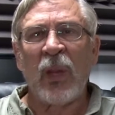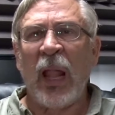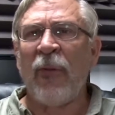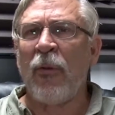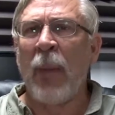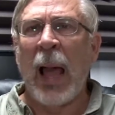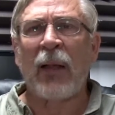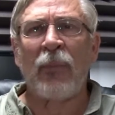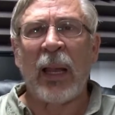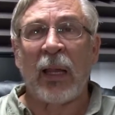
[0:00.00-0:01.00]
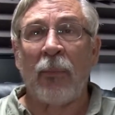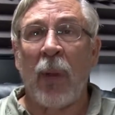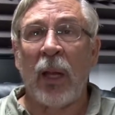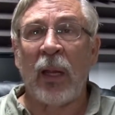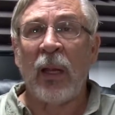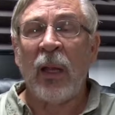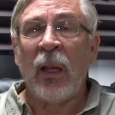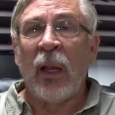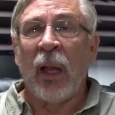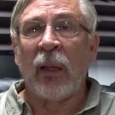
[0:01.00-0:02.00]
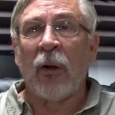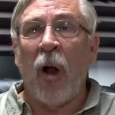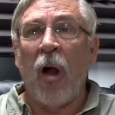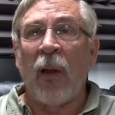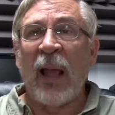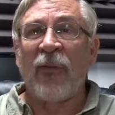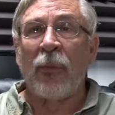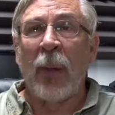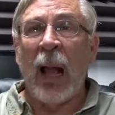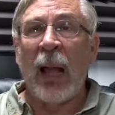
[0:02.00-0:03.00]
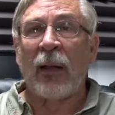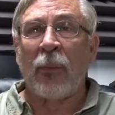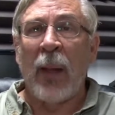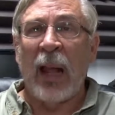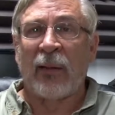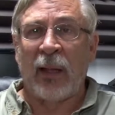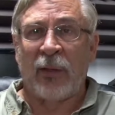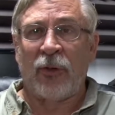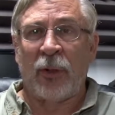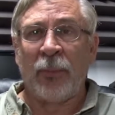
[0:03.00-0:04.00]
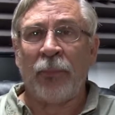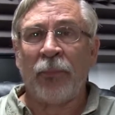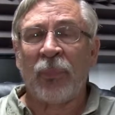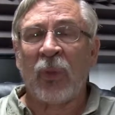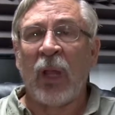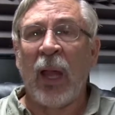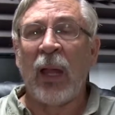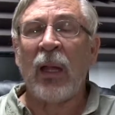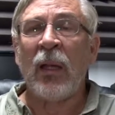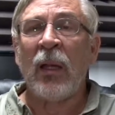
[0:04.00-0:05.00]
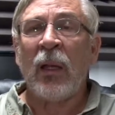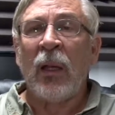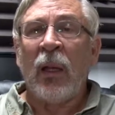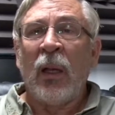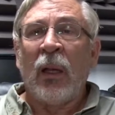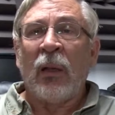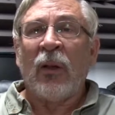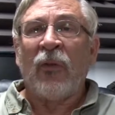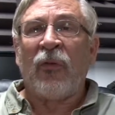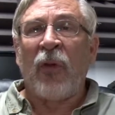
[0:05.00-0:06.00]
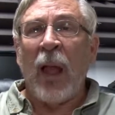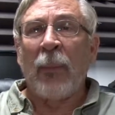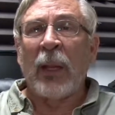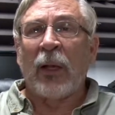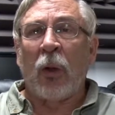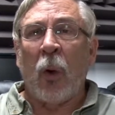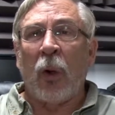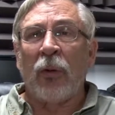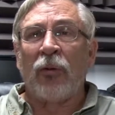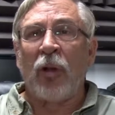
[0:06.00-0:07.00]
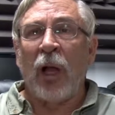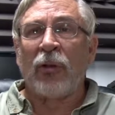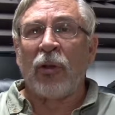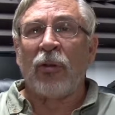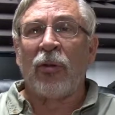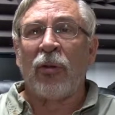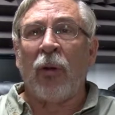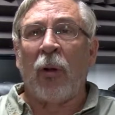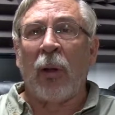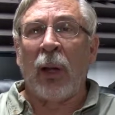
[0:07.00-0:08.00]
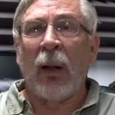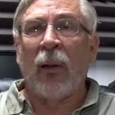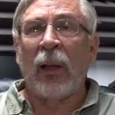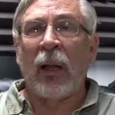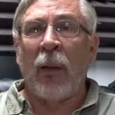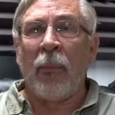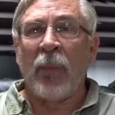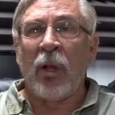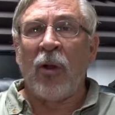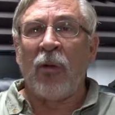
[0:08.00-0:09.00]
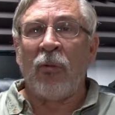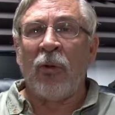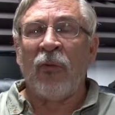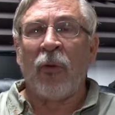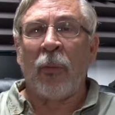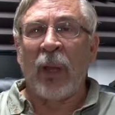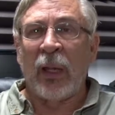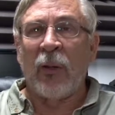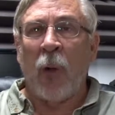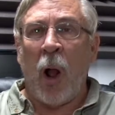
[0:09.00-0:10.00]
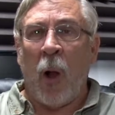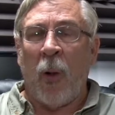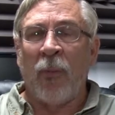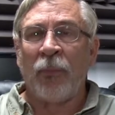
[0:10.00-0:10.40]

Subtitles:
Everybody's making money, and they're all laughing behind their backs at you, okay? Family court judges are literally immune from any wrong.